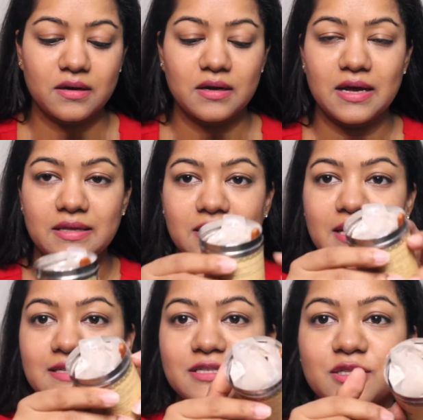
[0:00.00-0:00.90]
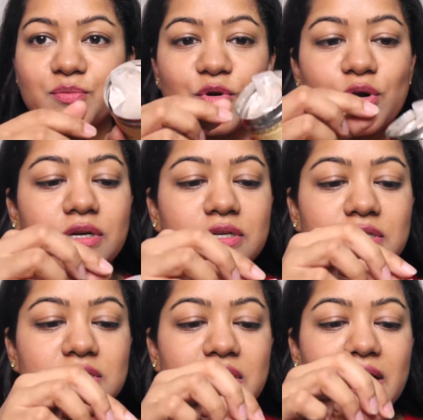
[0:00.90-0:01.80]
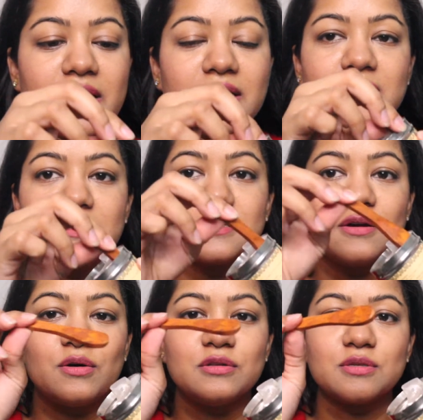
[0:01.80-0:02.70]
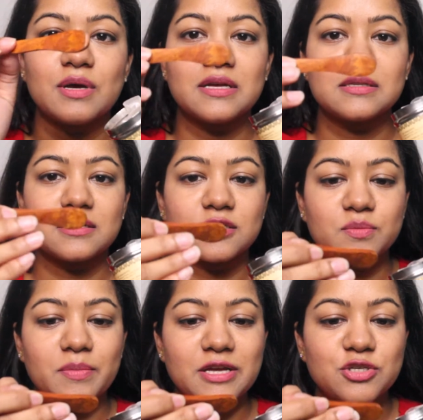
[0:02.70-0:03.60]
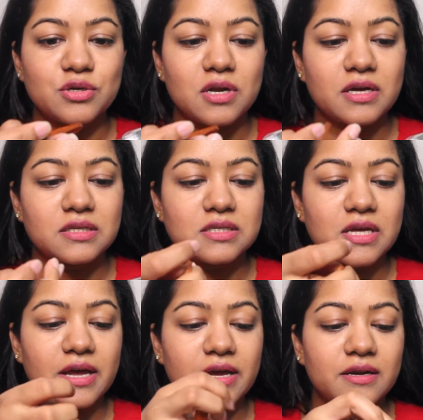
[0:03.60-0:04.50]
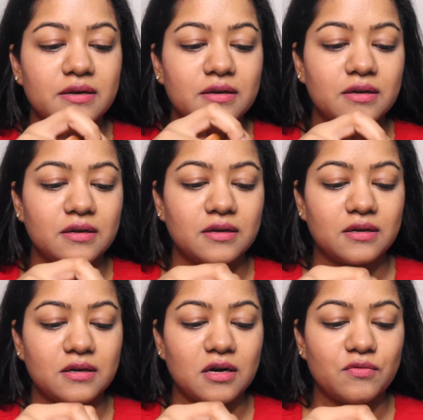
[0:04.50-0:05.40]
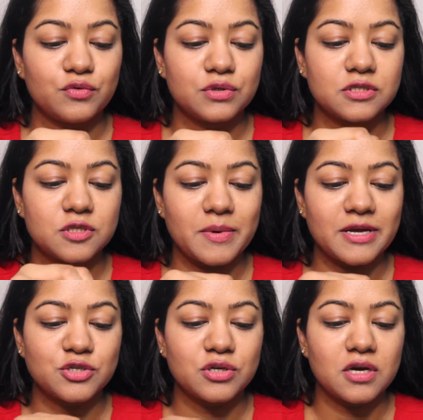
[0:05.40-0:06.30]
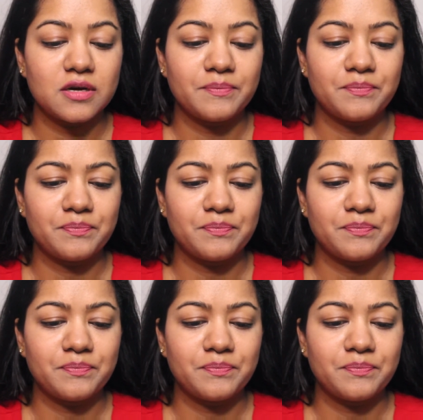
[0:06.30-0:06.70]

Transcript: and that's the product inside. It also has a spatula inside, a wooden spatula.